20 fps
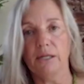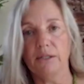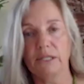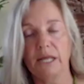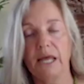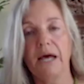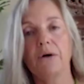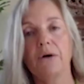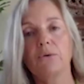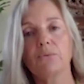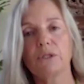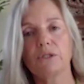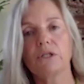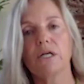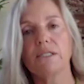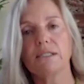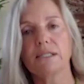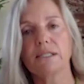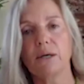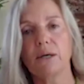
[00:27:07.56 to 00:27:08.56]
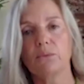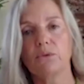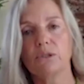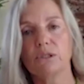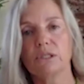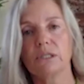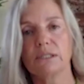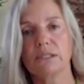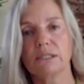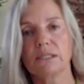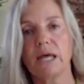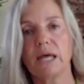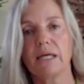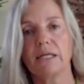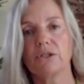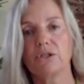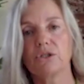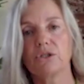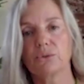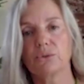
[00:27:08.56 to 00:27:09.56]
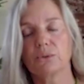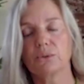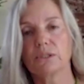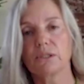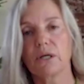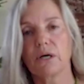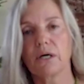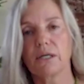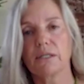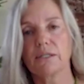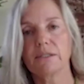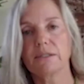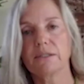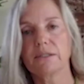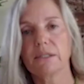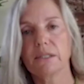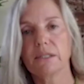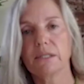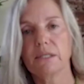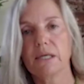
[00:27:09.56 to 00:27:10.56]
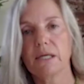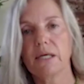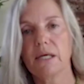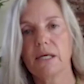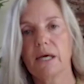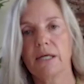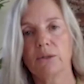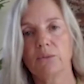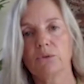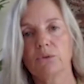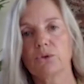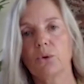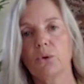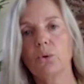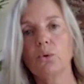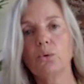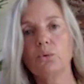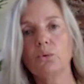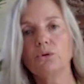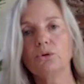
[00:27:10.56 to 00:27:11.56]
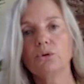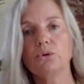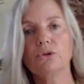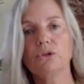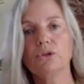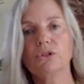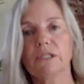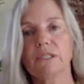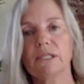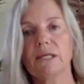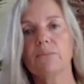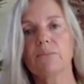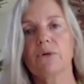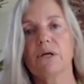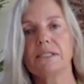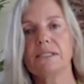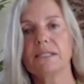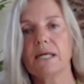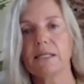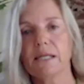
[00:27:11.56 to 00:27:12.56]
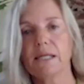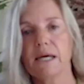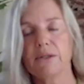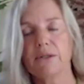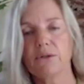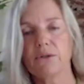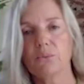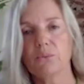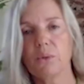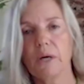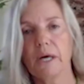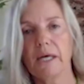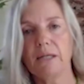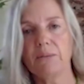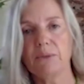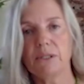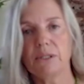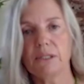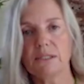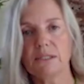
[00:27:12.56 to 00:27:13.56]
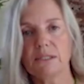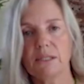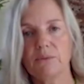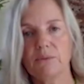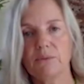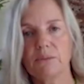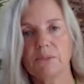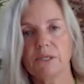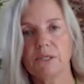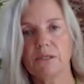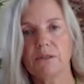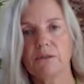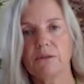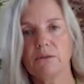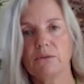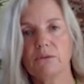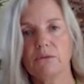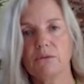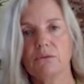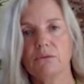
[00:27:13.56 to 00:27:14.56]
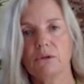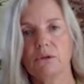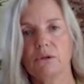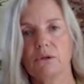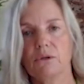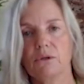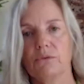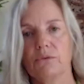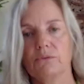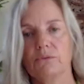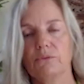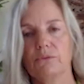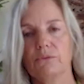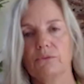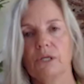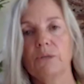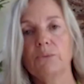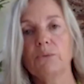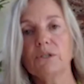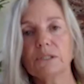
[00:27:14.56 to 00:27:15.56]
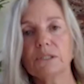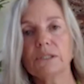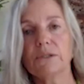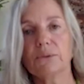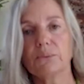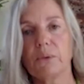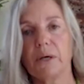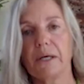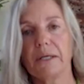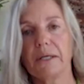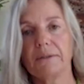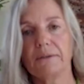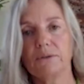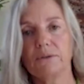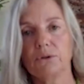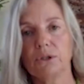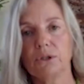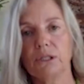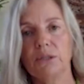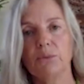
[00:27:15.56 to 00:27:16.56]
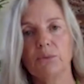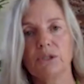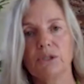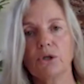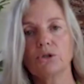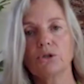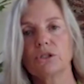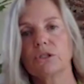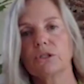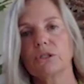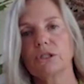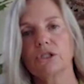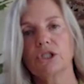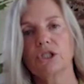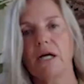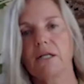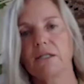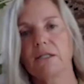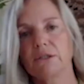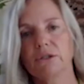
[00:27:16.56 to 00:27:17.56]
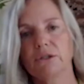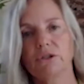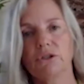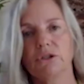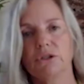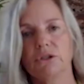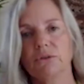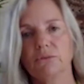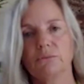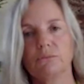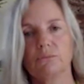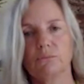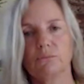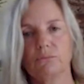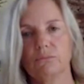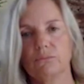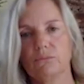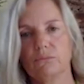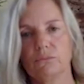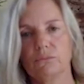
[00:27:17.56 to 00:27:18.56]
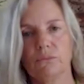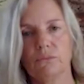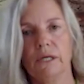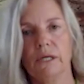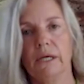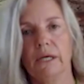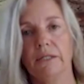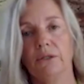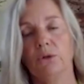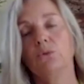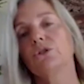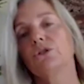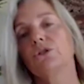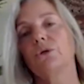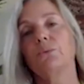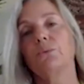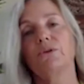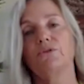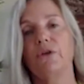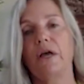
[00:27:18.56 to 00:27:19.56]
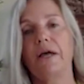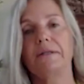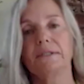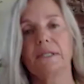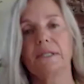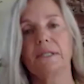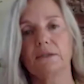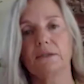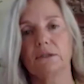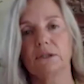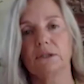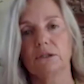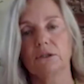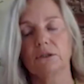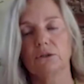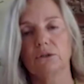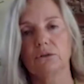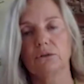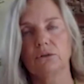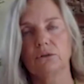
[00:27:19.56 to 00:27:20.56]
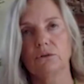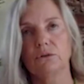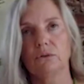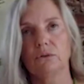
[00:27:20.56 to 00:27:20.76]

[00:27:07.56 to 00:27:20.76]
now realize that was a staged suicide. And it was all used to get my son out of the way, because he was in the way. He would constantly challenge, and also we found out that